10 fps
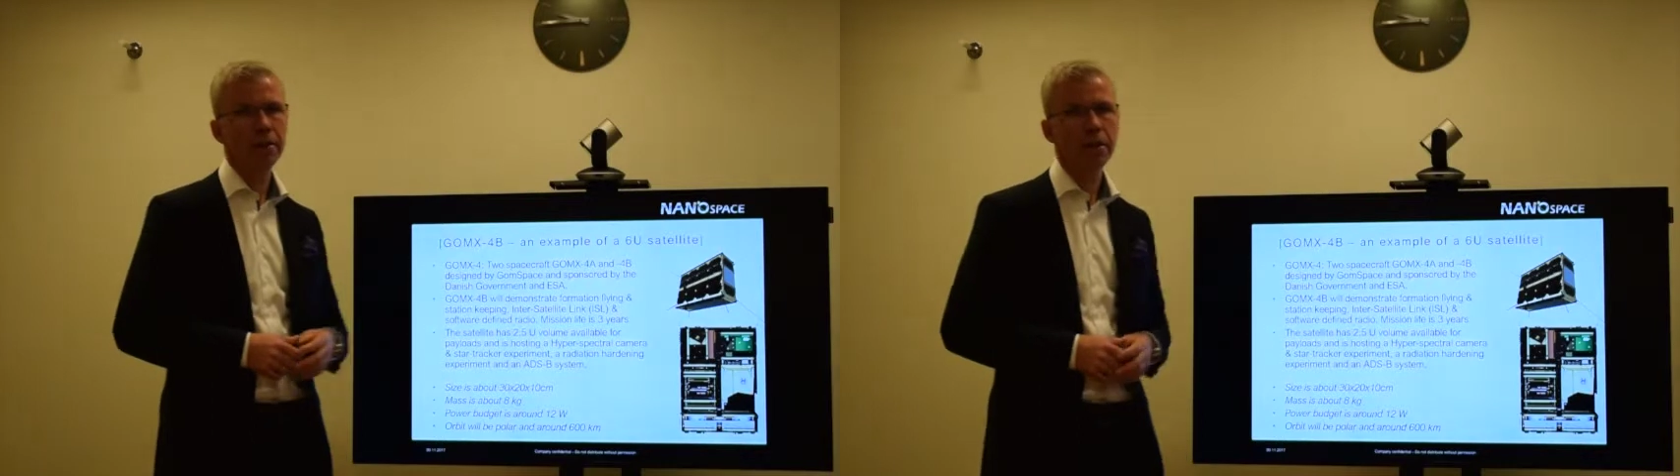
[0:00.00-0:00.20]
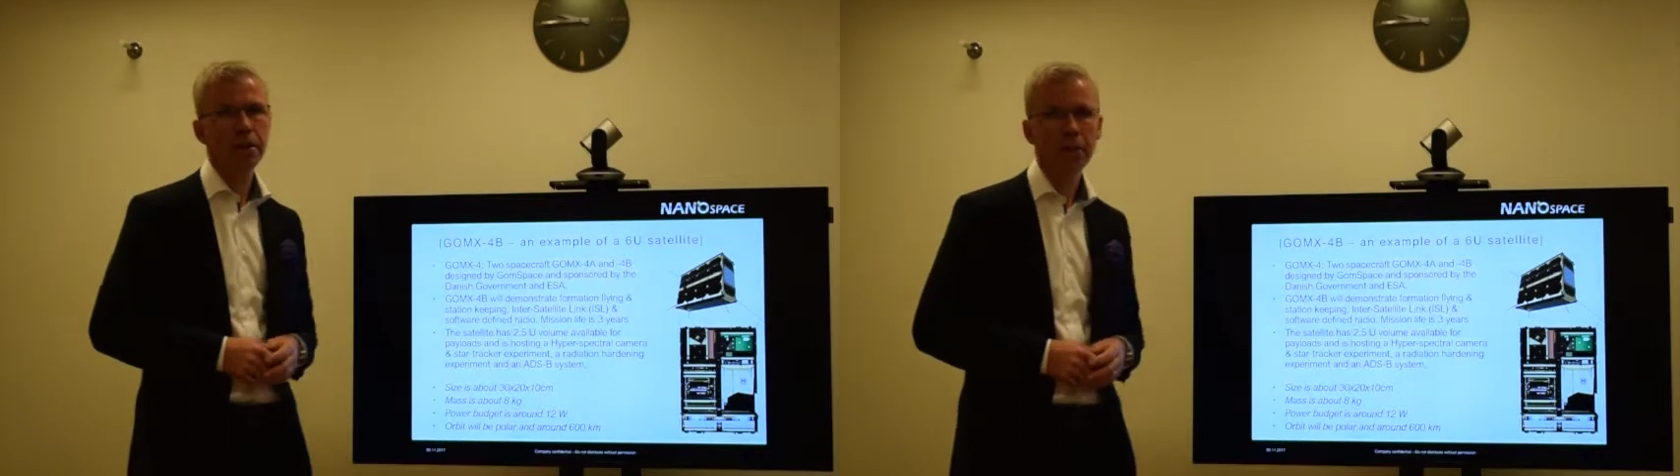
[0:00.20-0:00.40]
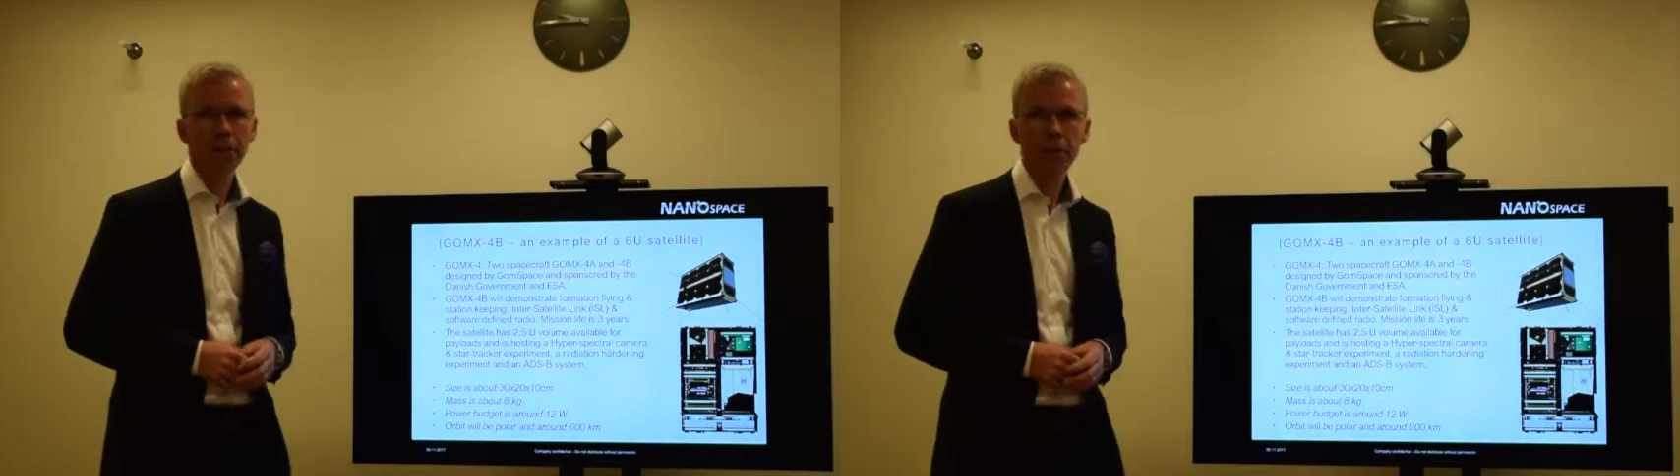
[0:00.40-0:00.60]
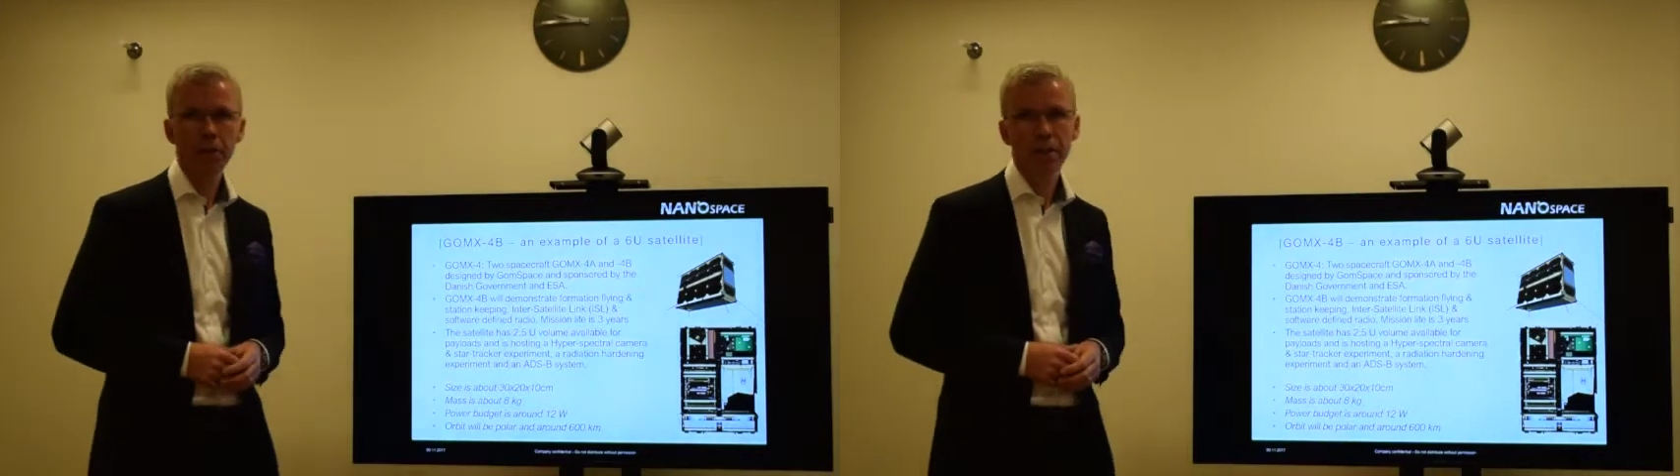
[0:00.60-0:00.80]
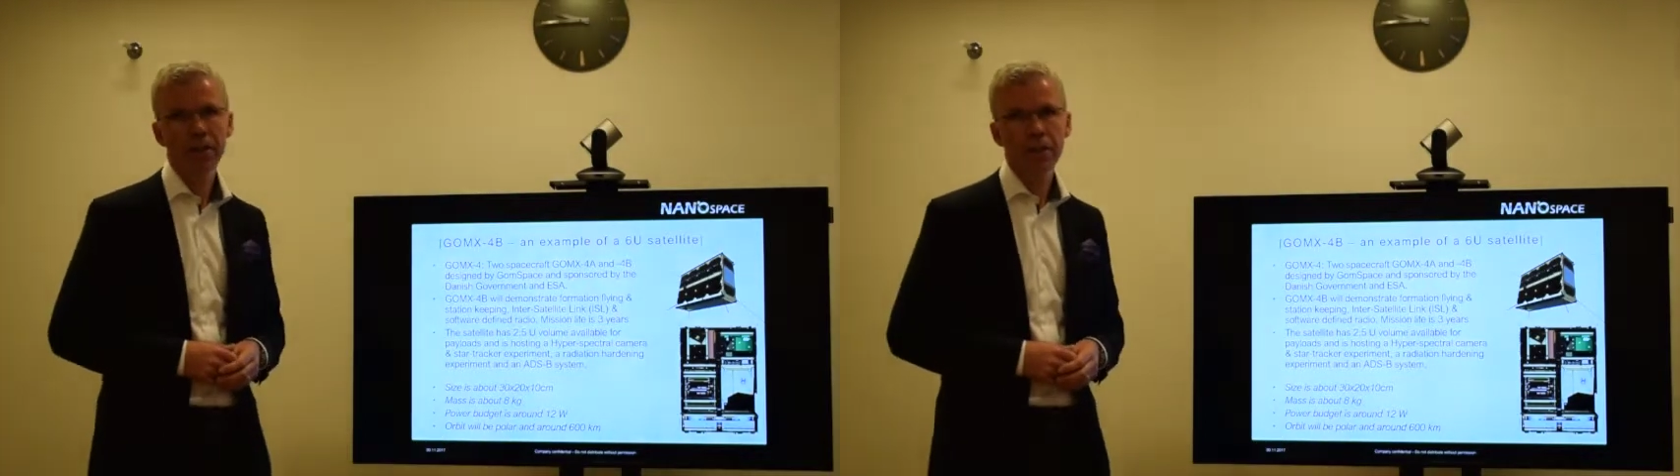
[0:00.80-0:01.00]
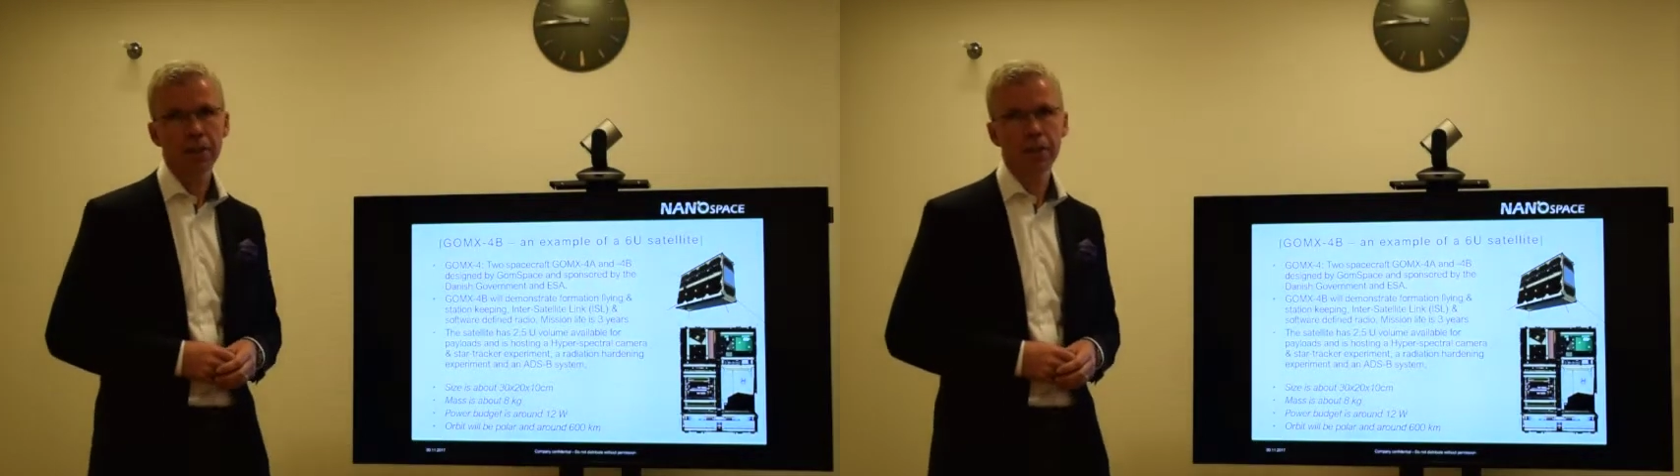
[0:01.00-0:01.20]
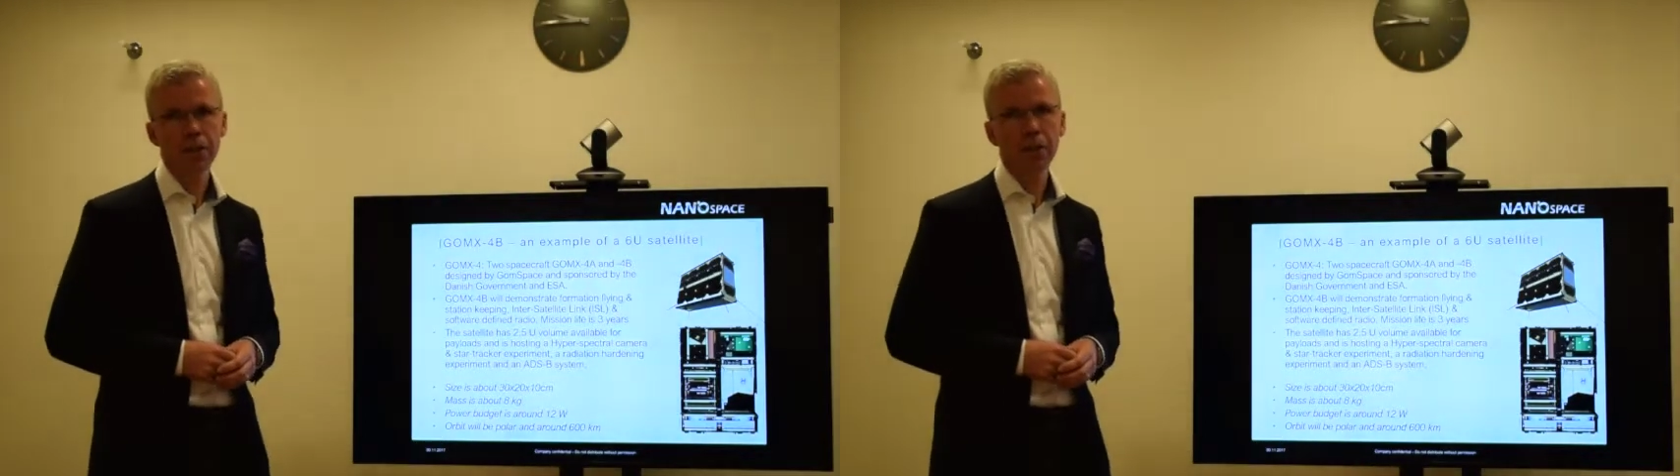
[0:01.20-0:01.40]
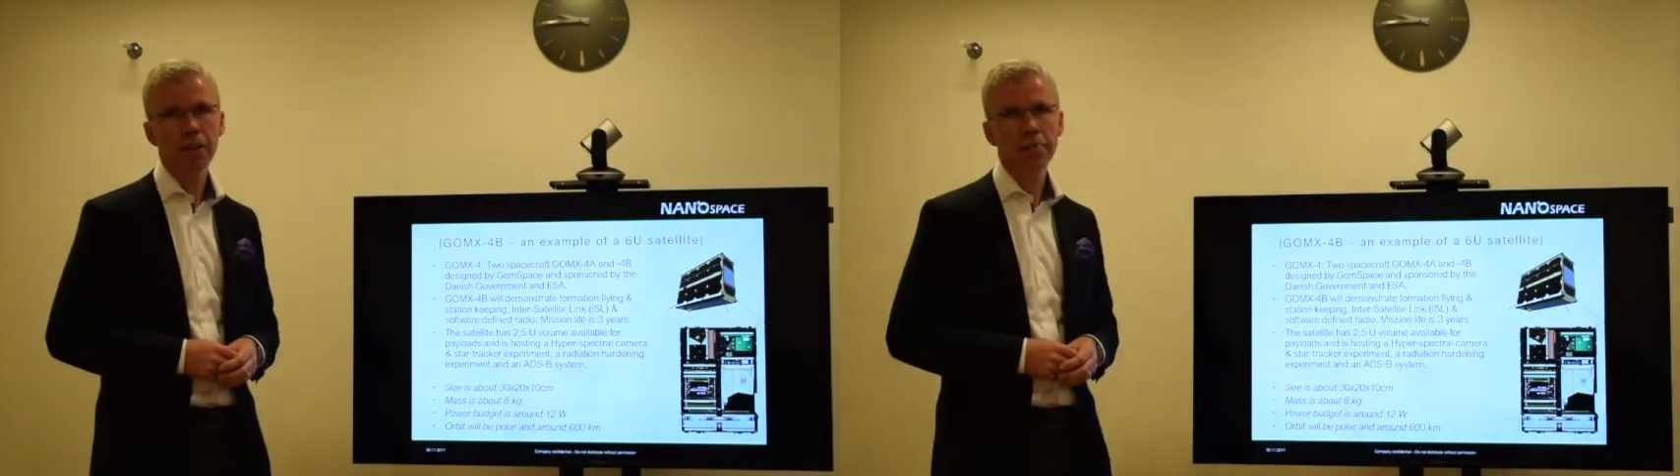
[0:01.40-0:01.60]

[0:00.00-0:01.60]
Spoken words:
30 watt, 40 watt